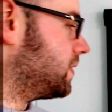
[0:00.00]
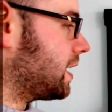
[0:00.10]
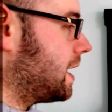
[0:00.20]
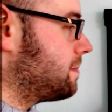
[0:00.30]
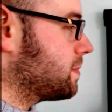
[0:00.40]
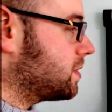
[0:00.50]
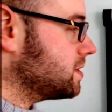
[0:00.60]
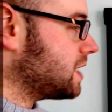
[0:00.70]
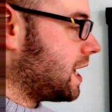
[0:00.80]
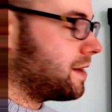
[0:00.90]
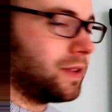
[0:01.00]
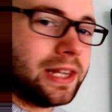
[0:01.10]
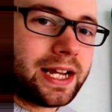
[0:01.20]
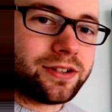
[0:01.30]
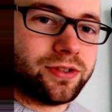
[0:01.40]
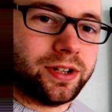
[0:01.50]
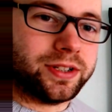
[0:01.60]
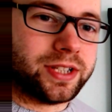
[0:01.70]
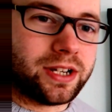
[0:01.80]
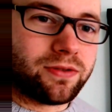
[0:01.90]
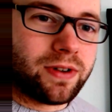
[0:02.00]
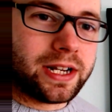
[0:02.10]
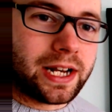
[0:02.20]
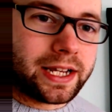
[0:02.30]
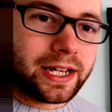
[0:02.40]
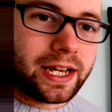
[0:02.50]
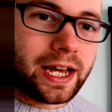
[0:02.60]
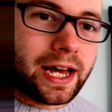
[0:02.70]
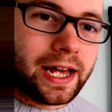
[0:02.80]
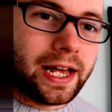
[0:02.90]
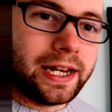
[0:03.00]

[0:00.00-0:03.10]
because they have electrons, they create like a